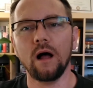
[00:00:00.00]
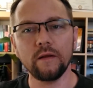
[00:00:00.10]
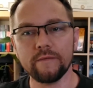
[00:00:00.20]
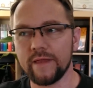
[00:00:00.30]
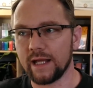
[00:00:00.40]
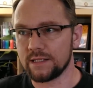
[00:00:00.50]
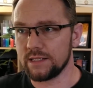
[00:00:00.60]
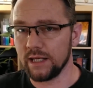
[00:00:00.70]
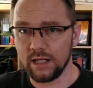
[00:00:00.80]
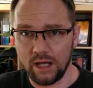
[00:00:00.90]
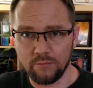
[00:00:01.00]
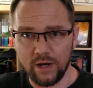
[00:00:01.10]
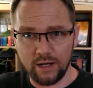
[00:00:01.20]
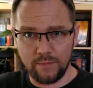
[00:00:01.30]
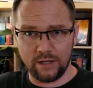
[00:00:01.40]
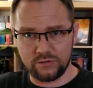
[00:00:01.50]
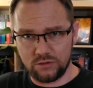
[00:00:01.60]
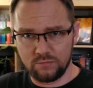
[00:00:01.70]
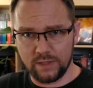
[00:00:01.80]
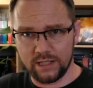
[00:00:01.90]
all of that said, I'm right about
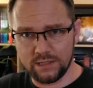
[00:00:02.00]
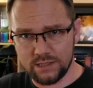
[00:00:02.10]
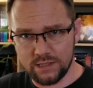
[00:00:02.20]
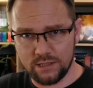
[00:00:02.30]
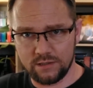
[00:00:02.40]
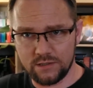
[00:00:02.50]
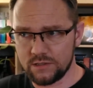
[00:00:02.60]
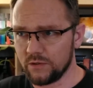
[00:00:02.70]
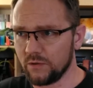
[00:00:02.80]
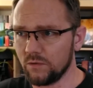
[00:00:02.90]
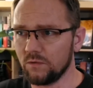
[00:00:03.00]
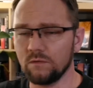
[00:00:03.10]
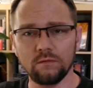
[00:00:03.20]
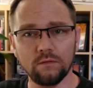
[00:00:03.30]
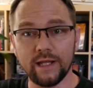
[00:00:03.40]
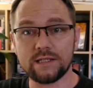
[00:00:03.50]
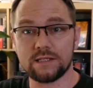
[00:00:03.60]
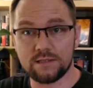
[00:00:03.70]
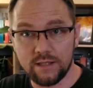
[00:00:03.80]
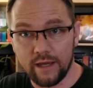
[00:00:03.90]
2 minutes, so
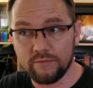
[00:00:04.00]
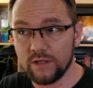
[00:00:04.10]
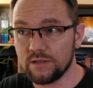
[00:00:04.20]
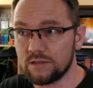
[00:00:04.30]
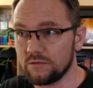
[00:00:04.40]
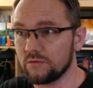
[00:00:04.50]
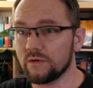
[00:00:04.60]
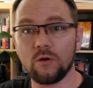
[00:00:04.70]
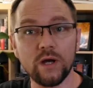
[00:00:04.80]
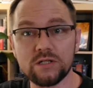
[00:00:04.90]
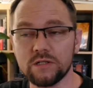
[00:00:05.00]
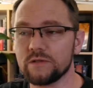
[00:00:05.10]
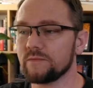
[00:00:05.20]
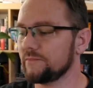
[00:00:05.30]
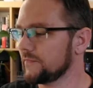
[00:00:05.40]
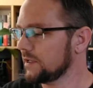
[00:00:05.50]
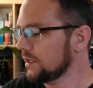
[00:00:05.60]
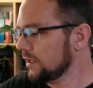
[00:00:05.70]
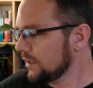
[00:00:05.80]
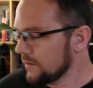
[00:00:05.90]
let's dive into the questions.
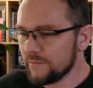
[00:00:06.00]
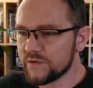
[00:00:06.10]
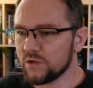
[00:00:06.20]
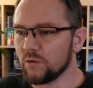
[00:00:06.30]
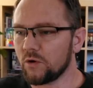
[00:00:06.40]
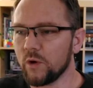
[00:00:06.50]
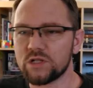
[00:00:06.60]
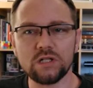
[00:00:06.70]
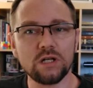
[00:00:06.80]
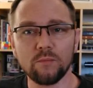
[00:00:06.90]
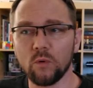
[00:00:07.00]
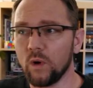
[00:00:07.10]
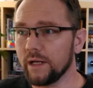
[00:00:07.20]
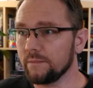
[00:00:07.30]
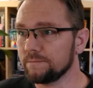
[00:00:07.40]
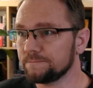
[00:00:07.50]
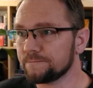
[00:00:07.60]
So question number 1.